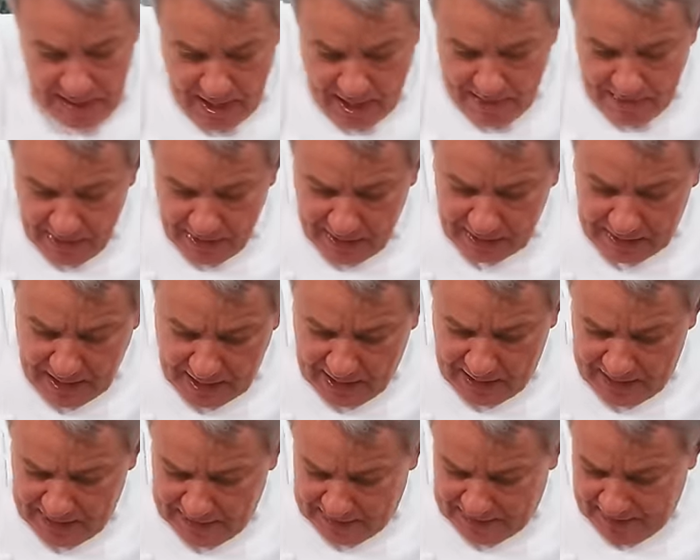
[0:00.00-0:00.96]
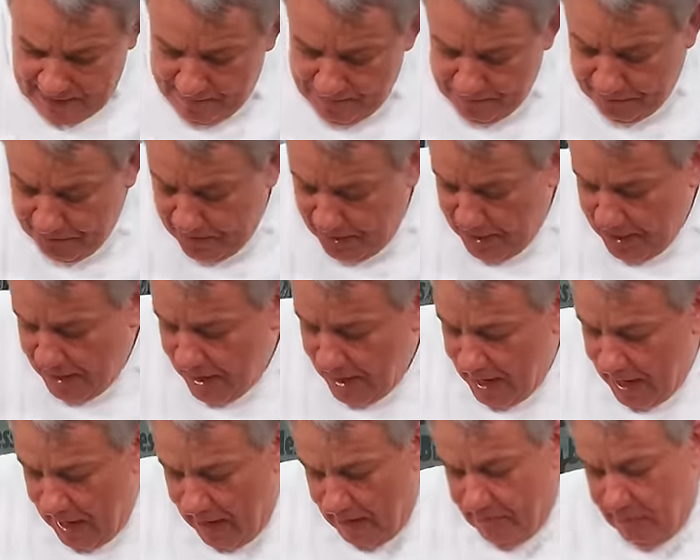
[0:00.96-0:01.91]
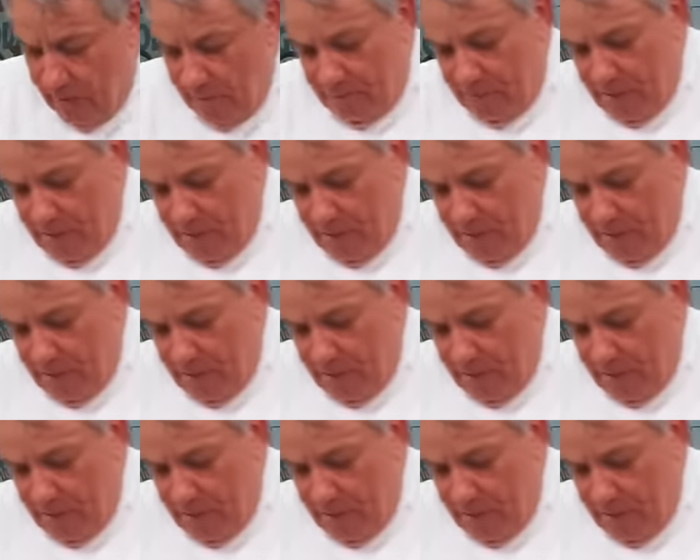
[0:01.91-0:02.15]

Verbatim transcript: Now I'm going to take it, I'm going to